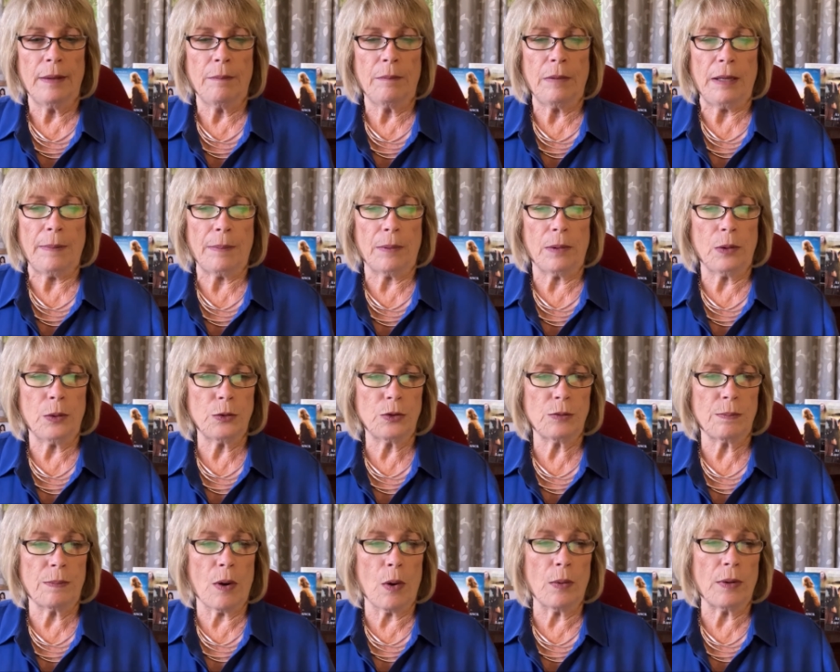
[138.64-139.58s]
people who
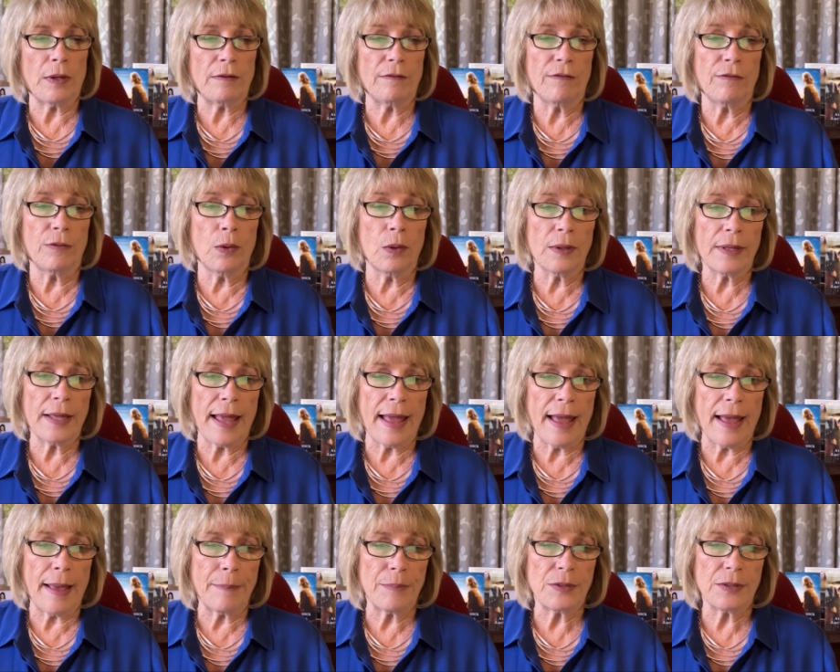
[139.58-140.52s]
spoke in full
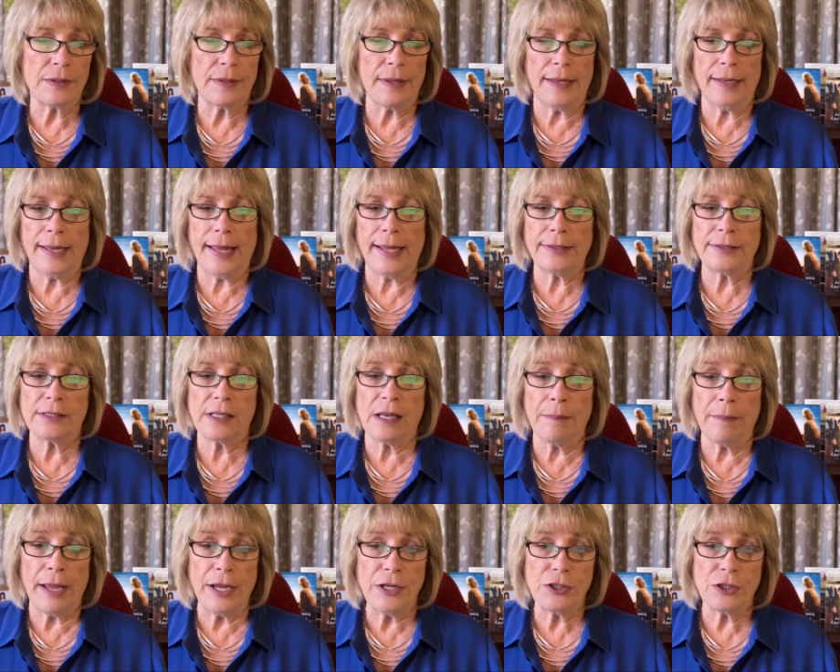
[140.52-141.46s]
caps and
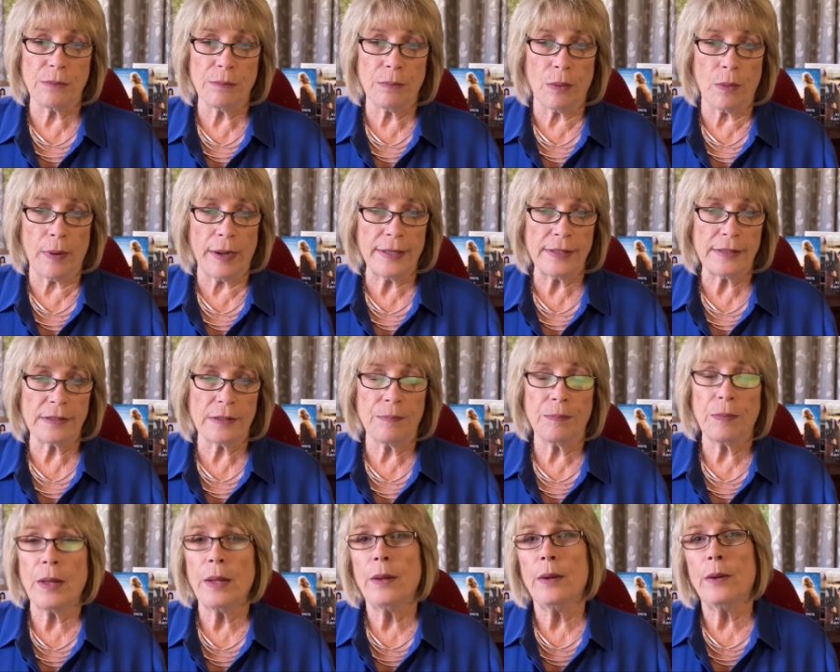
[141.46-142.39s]
exclamation points,
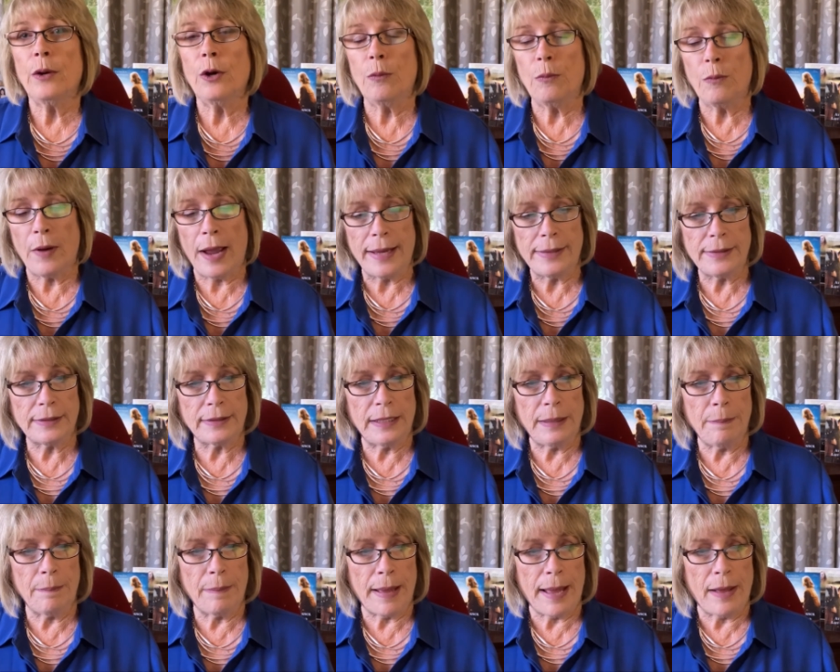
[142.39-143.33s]
who
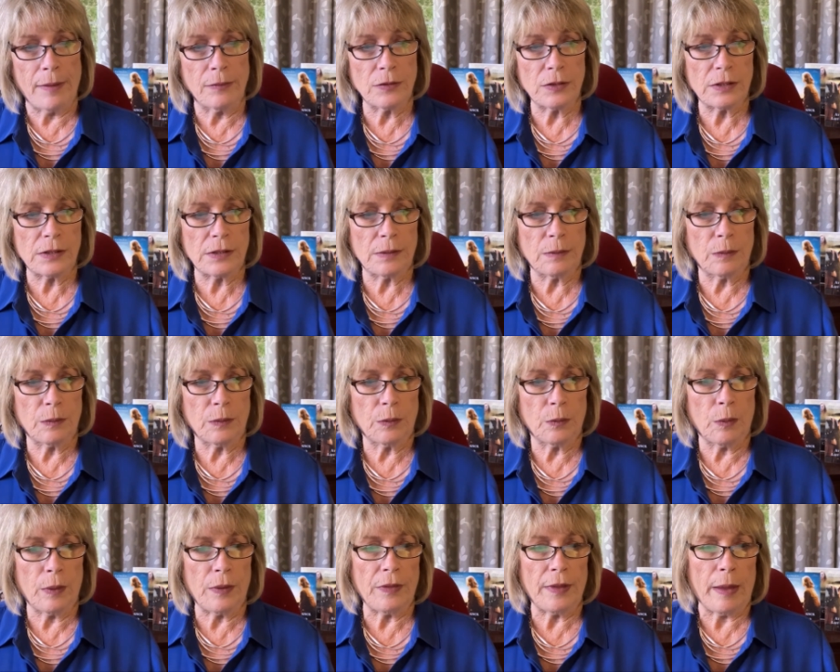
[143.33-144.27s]
practically bounced
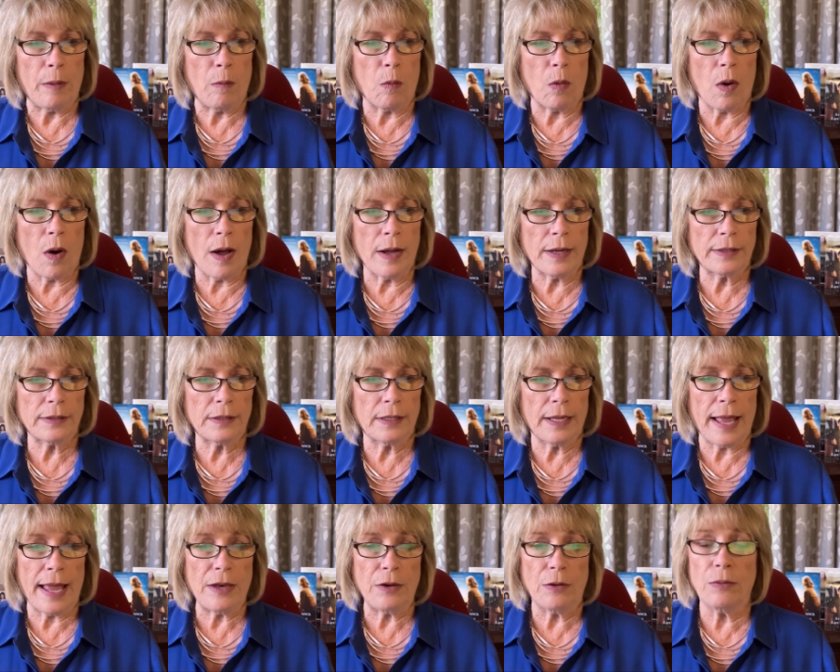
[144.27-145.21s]
when they walked,
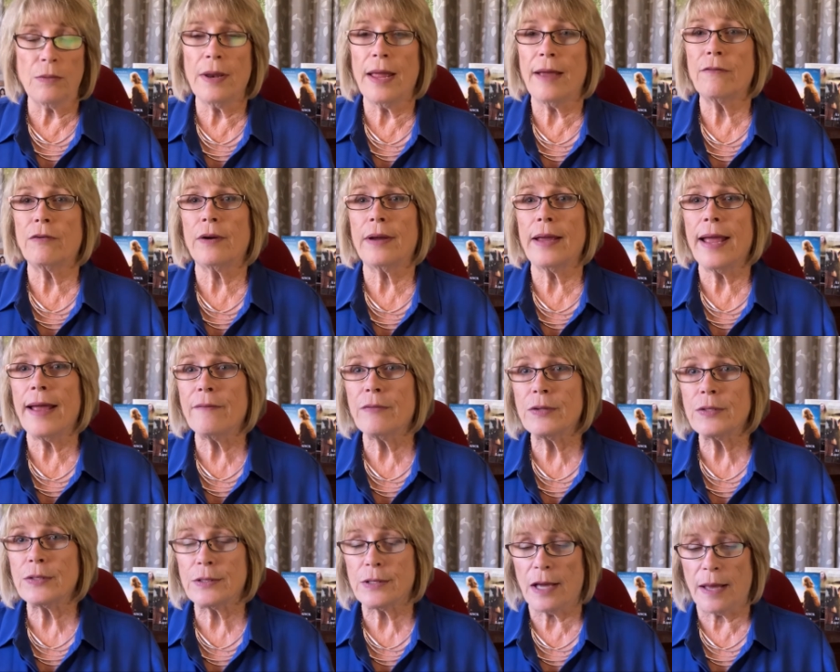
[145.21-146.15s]
and who never
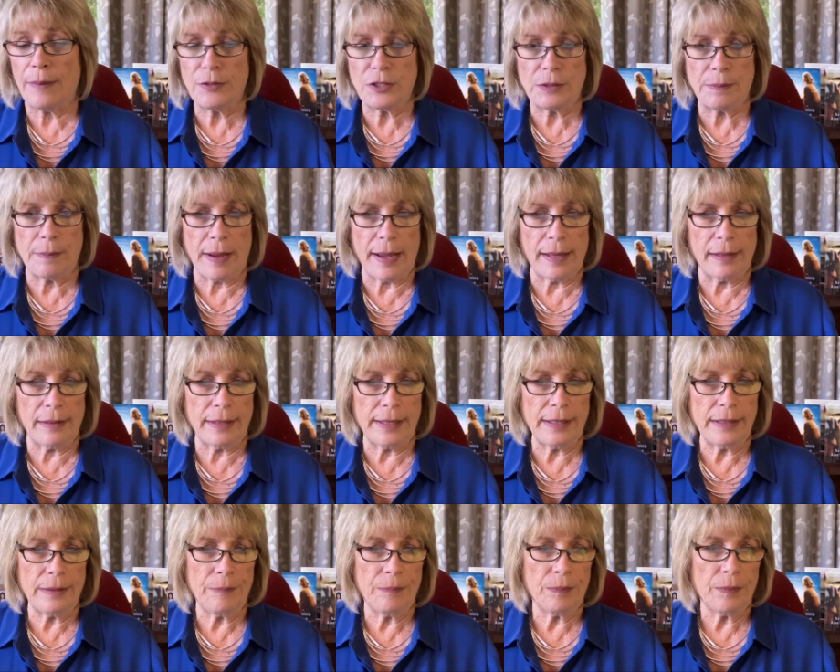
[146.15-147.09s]
ever stopped
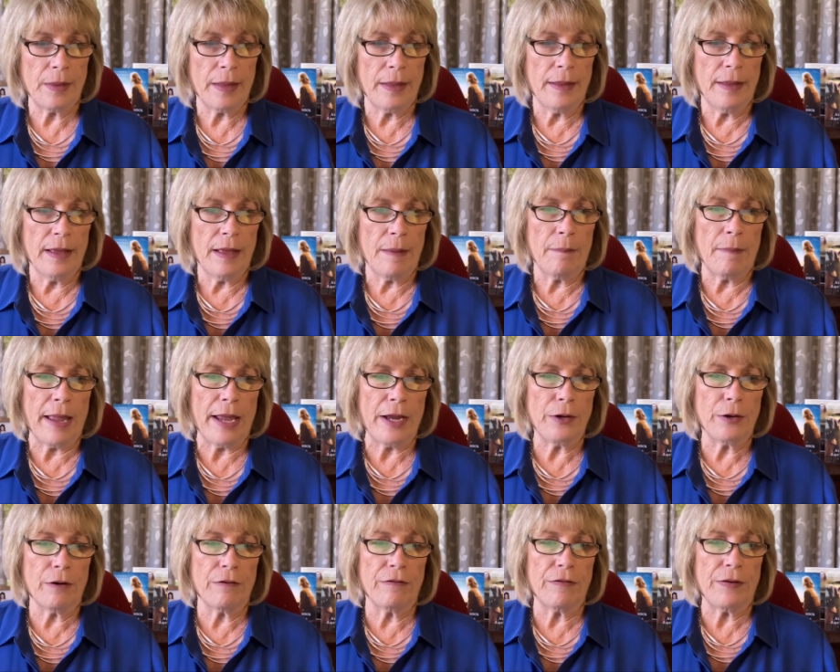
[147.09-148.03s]
smiling,
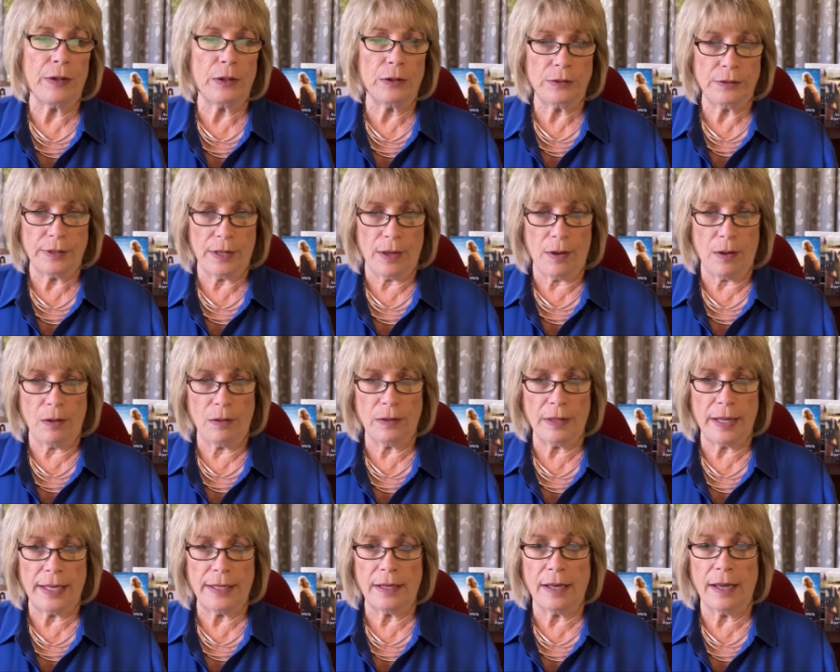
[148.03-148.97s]
made her feel dull
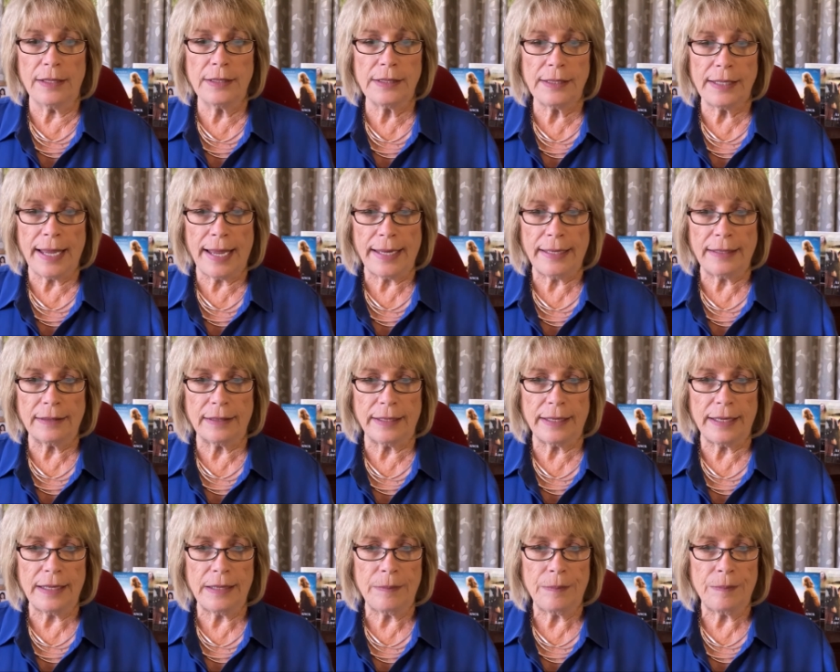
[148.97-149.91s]
and
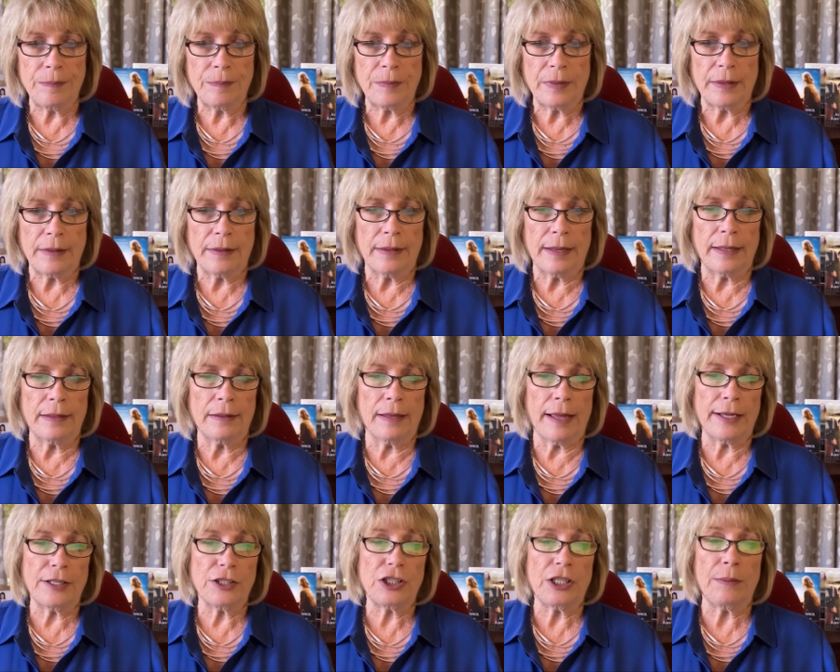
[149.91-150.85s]
ungainly and
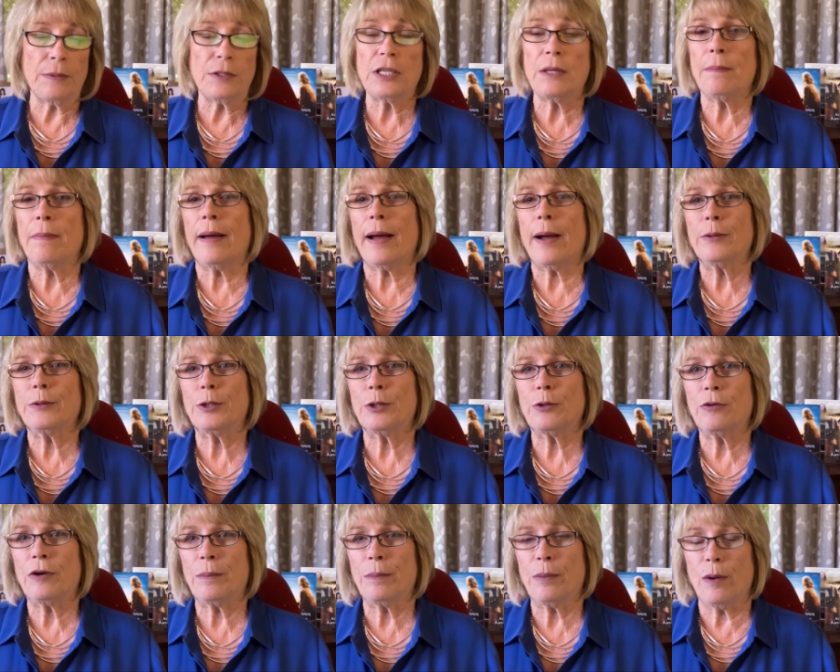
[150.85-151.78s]
like she was about to
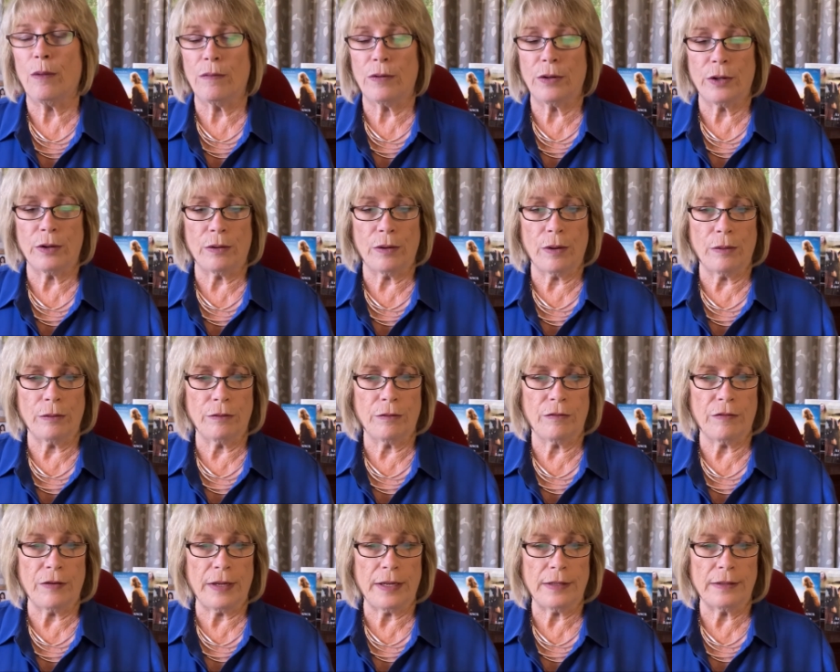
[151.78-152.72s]
trip over her own
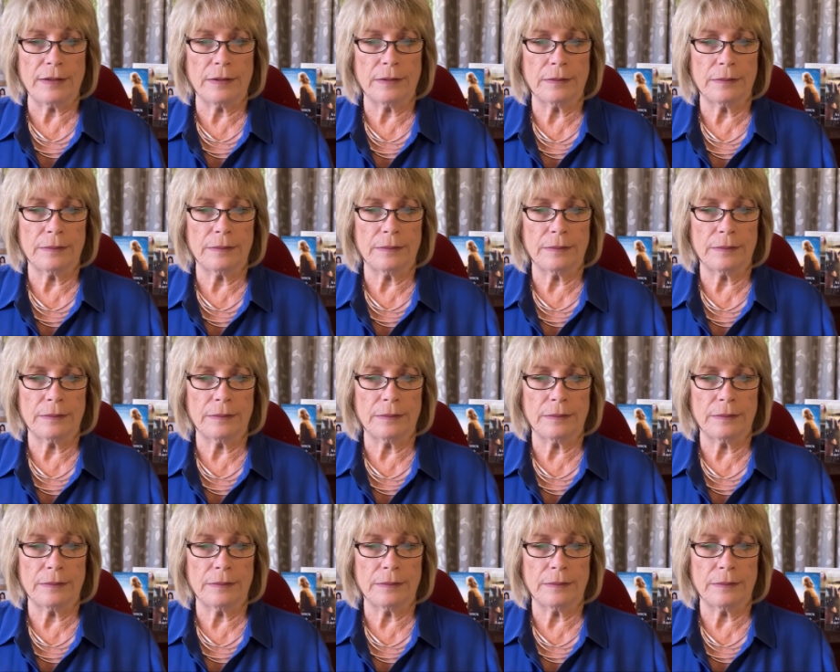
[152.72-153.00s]
feet.